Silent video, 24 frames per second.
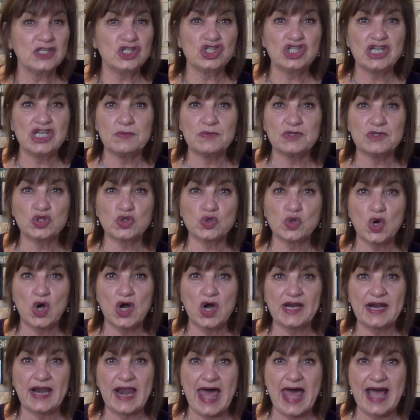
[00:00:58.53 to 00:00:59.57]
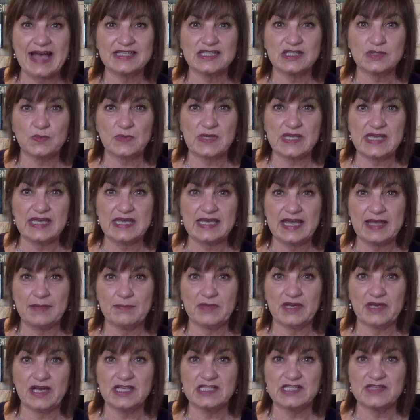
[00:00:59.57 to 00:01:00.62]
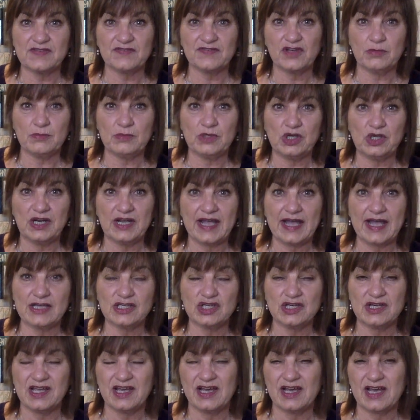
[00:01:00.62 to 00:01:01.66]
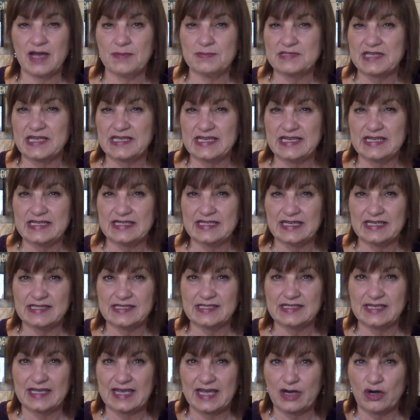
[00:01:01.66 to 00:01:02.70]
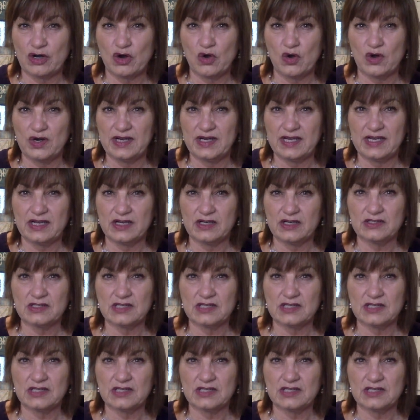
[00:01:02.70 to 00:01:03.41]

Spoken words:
She was drawn last week, and because of communication hiccups, I didn't get to get her on here.